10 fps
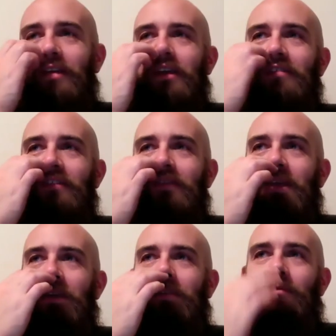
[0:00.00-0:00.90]
is, I
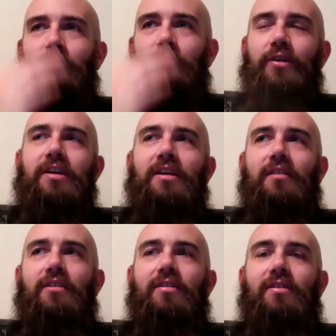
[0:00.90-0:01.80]
mean, really,
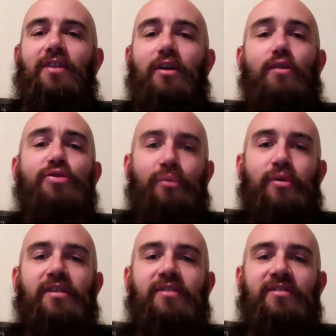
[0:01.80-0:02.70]
there are
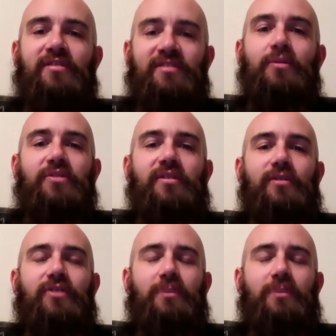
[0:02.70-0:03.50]
three similar receivers. I mean,